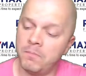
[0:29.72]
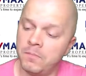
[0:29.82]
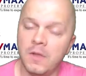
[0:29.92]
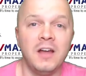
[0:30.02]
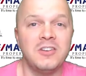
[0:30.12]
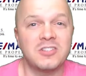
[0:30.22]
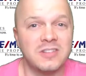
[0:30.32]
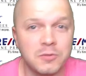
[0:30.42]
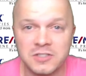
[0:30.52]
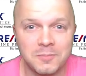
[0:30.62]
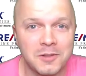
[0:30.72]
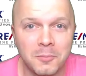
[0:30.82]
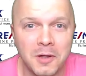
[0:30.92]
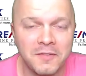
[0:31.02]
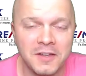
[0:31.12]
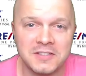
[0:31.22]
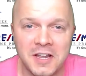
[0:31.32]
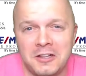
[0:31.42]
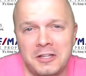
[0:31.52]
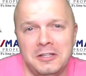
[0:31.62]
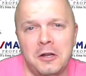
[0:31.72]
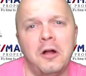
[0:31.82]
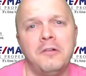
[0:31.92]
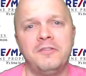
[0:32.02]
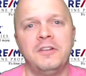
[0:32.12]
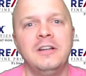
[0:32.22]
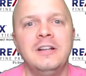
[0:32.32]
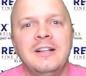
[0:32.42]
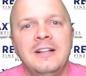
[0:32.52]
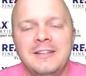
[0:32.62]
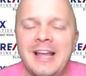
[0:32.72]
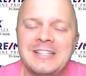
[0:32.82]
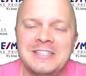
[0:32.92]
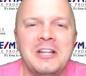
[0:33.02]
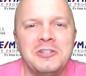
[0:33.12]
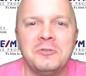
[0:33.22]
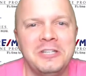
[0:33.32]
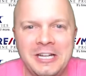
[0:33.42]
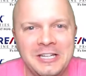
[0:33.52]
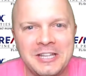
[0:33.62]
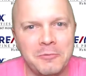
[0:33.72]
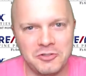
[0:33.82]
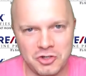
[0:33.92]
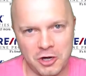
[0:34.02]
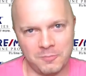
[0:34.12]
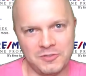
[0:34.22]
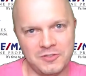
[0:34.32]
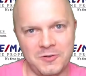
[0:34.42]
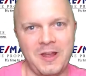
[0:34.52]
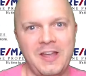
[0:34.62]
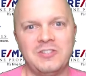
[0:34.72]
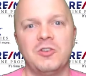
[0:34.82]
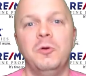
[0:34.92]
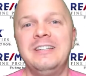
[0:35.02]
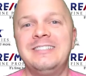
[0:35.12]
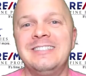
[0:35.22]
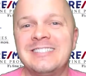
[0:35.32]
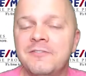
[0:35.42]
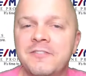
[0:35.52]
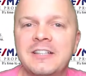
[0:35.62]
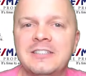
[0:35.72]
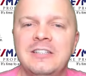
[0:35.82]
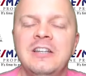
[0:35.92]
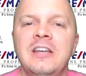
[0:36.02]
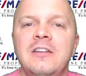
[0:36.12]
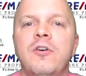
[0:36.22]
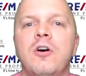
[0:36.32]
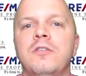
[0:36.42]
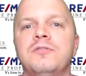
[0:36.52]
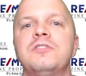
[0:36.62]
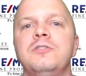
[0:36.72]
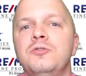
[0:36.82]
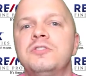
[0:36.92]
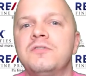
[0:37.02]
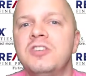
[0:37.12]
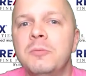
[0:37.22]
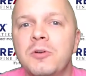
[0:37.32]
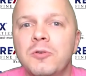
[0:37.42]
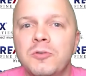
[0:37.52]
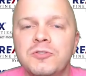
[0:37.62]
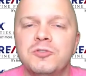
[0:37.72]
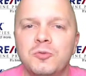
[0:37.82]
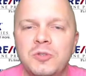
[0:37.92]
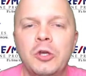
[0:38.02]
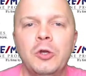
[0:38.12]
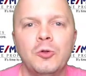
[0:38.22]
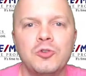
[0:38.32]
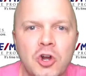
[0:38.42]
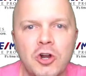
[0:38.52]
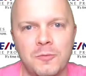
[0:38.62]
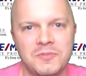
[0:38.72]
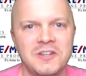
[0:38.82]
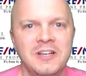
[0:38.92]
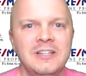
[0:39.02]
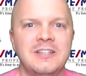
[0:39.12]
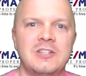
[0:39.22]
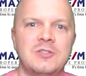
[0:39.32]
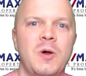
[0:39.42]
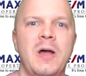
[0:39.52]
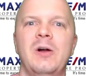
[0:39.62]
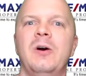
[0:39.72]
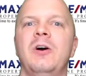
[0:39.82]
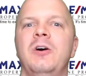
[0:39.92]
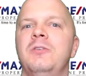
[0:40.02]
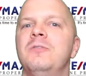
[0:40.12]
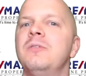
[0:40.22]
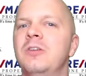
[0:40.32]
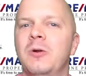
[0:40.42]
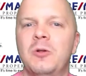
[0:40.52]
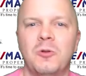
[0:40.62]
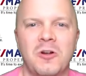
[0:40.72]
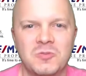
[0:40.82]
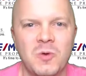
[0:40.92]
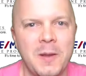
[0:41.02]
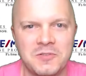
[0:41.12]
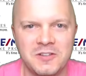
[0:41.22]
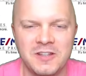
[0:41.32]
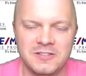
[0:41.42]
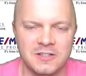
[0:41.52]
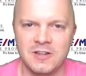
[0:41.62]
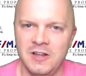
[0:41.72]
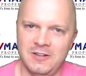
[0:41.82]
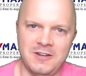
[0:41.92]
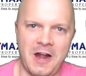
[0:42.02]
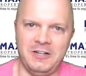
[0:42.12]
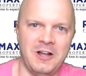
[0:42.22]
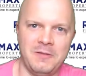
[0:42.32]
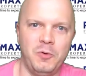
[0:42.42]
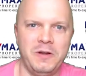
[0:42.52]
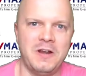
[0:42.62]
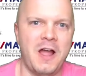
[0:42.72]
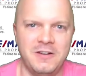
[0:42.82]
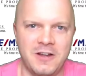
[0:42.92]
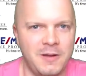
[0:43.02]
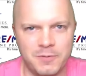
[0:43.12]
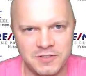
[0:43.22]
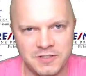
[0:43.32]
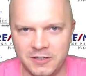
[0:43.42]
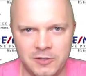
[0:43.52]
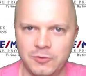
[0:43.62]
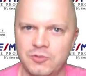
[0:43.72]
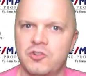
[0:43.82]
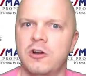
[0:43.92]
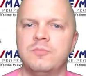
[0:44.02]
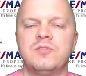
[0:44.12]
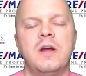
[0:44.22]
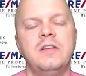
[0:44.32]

There was something on my face, I cleaned it off. That's not doing anything with germs, okay? So disinfecting involves the use of chemicals to kill germs. That's why on, Clorox wipes or anything, it says 99.99% kills germs, right?